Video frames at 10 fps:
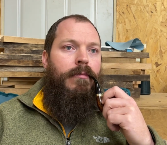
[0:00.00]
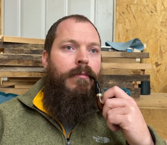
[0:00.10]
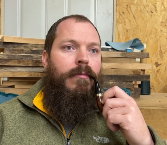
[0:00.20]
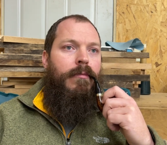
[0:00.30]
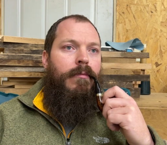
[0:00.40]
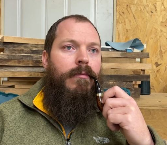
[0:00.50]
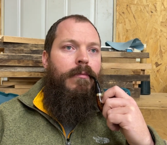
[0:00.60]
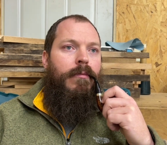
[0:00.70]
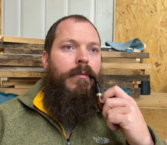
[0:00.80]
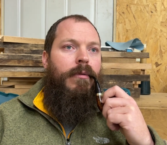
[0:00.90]

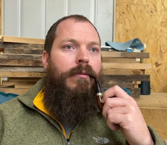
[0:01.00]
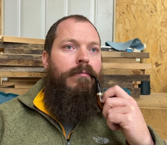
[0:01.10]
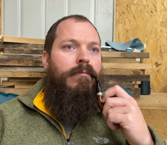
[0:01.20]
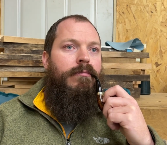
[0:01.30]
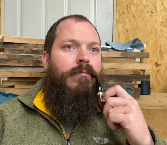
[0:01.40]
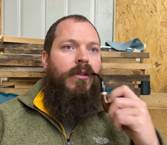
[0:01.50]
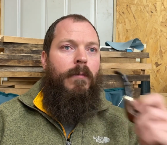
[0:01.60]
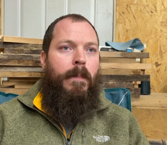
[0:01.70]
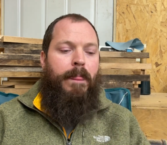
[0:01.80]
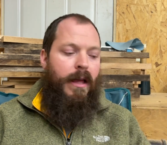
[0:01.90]

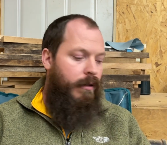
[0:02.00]
(no one is talking)